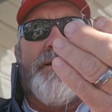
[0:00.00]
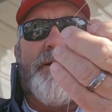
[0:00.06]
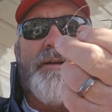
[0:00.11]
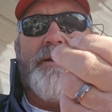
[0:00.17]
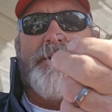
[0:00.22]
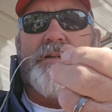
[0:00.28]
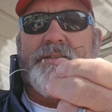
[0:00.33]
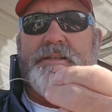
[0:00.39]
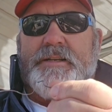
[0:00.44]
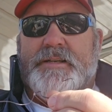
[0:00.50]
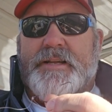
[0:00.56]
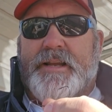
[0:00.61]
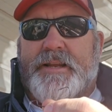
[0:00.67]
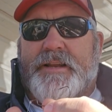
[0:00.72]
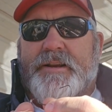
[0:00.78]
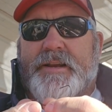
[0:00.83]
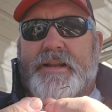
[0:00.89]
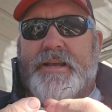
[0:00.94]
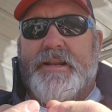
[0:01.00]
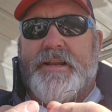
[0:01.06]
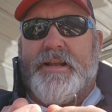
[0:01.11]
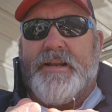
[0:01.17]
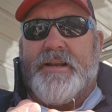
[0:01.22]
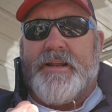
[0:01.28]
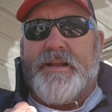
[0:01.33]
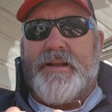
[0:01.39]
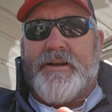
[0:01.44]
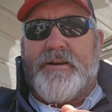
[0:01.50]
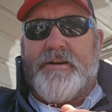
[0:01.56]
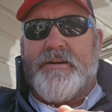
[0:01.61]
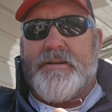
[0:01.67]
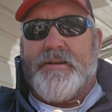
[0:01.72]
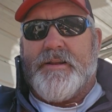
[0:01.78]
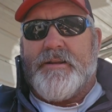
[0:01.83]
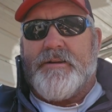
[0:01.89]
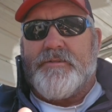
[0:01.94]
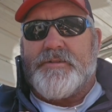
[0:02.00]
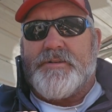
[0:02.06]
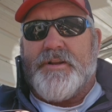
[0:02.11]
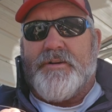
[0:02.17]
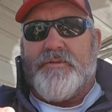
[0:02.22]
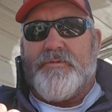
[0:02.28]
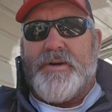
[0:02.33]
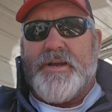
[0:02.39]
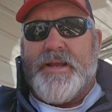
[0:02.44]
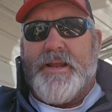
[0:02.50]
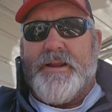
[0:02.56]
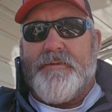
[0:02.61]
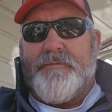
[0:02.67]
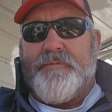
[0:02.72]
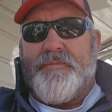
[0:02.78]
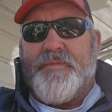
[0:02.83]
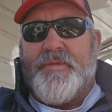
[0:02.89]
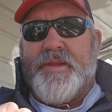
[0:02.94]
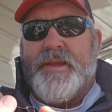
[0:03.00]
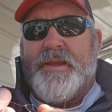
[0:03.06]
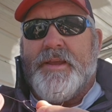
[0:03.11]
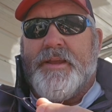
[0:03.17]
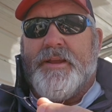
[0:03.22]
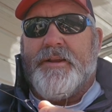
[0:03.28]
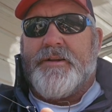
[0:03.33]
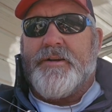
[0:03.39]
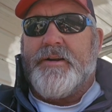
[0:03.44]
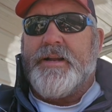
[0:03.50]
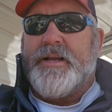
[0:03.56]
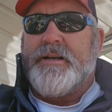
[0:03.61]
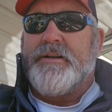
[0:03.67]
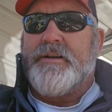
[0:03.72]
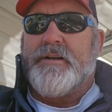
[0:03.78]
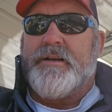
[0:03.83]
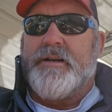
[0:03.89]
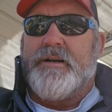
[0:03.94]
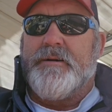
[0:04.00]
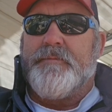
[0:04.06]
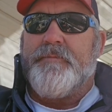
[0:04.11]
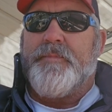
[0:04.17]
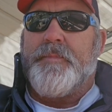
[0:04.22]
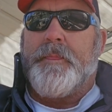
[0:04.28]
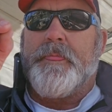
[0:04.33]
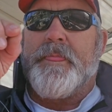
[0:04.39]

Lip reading: is you take your dead end here that goes to your weight, you turn that hook up,